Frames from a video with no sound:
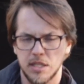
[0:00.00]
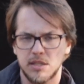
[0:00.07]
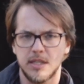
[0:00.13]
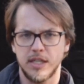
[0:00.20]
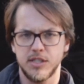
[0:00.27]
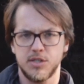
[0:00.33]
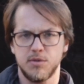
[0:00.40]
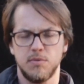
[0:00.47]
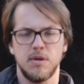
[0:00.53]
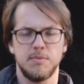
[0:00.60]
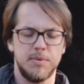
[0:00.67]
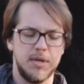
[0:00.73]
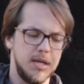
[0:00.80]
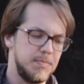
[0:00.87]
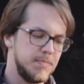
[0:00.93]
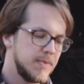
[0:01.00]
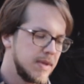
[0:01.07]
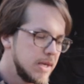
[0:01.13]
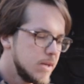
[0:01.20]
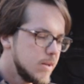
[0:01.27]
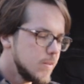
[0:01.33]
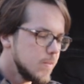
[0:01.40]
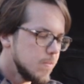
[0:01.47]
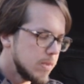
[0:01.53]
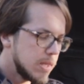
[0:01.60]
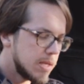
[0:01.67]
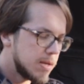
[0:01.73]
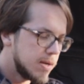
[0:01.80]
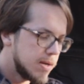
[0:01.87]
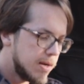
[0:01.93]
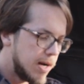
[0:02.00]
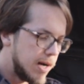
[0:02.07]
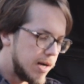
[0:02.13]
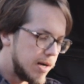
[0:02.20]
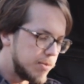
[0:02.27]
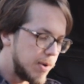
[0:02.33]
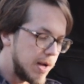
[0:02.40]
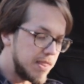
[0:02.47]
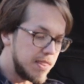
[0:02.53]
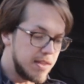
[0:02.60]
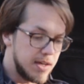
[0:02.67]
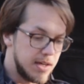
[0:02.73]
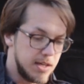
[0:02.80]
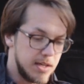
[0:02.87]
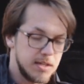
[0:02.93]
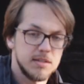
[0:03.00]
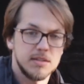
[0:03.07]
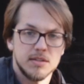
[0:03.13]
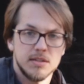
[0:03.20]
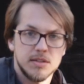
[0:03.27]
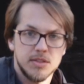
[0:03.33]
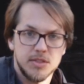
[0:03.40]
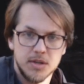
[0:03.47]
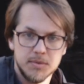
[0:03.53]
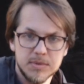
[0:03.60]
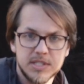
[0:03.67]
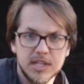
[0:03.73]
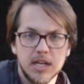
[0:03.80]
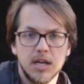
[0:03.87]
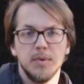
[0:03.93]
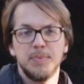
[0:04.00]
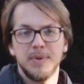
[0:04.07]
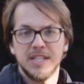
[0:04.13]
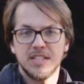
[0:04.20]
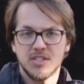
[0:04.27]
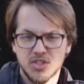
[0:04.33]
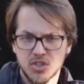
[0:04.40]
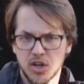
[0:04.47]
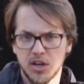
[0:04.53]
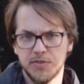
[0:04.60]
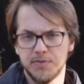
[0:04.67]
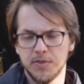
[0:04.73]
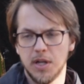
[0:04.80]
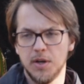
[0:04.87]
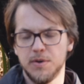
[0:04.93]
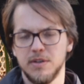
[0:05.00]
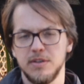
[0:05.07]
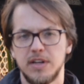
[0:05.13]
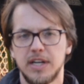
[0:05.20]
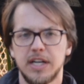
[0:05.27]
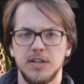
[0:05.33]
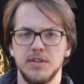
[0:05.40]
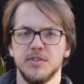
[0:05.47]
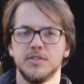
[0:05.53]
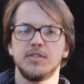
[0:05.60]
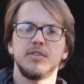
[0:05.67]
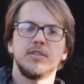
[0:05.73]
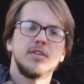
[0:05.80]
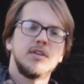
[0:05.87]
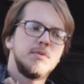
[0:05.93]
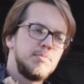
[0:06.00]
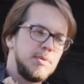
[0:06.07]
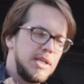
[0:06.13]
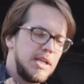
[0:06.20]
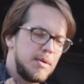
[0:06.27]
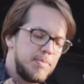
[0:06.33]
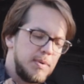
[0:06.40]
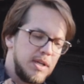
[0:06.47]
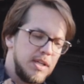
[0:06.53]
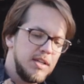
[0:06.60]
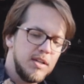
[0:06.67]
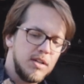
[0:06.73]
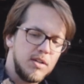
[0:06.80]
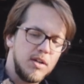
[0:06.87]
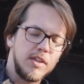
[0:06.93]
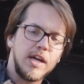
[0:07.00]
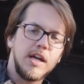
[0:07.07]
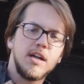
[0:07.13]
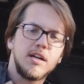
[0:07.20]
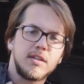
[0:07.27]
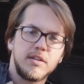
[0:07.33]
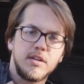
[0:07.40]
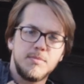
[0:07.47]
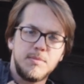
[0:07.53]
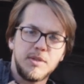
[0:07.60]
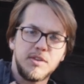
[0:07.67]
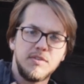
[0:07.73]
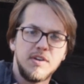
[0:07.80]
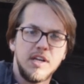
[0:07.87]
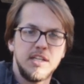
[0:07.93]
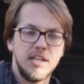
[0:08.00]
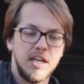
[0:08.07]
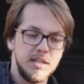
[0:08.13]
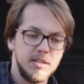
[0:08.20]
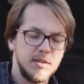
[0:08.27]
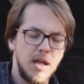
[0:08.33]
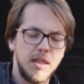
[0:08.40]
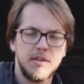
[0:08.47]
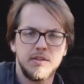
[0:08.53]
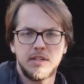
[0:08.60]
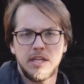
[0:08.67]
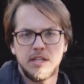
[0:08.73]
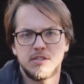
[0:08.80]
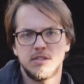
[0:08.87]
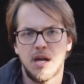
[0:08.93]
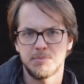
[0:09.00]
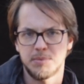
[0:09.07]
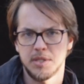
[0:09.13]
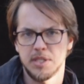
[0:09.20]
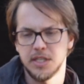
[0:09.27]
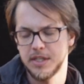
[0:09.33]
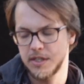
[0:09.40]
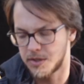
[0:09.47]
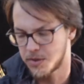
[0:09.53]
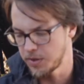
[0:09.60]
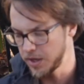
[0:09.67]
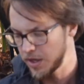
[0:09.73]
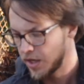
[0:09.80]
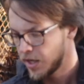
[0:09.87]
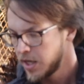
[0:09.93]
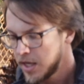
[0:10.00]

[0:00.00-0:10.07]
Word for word: Let the engine warm up. When the thermostat opens, it's all flowing around. Being up on a hill, all the air can come out the radiator rather than get trapped in the heater core.